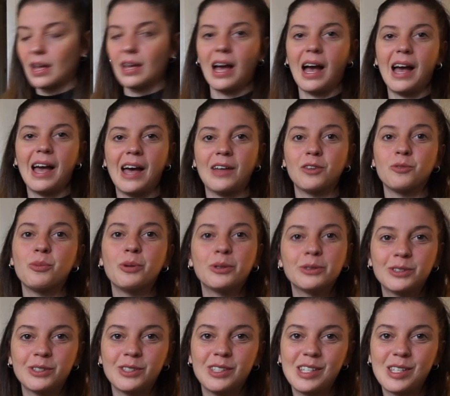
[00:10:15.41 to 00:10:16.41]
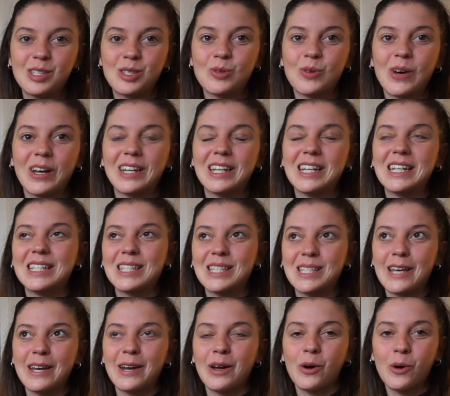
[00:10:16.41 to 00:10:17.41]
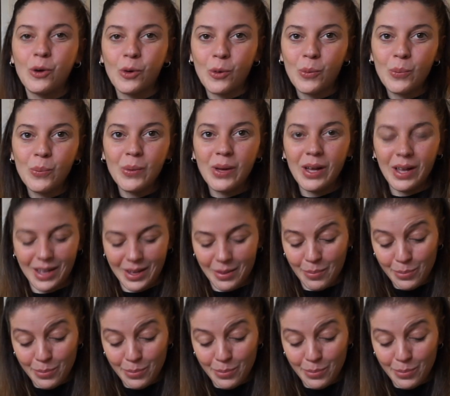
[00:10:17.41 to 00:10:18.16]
I had bought this one in Zara Home